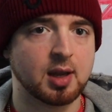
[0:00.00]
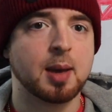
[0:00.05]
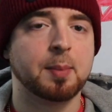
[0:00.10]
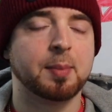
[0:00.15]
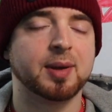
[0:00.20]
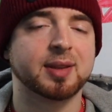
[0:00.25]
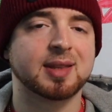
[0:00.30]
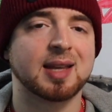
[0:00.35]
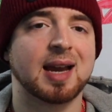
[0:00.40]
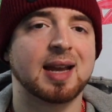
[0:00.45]

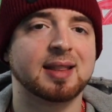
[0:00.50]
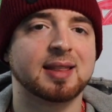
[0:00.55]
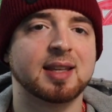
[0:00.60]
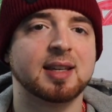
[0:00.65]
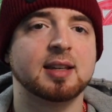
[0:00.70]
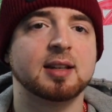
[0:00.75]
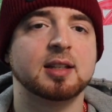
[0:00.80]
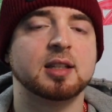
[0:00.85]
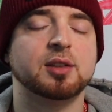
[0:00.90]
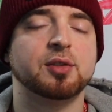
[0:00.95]
but the
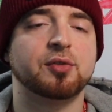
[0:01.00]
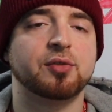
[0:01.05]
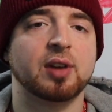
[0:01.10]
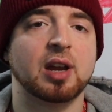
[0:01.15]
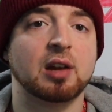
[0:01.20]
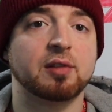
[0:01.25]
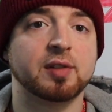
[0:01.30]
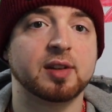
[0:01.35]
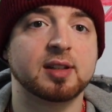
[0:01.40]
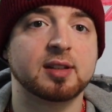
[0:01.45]
idea is
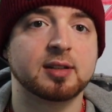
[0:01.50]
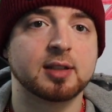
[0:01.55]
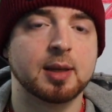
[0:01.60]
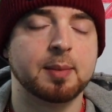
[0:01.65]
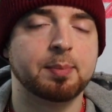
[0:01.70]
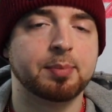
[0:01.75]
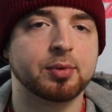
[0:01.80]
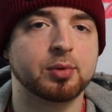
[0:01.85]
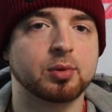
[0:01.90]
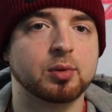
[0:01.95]
very
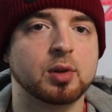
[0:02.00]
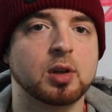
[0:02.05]
simple.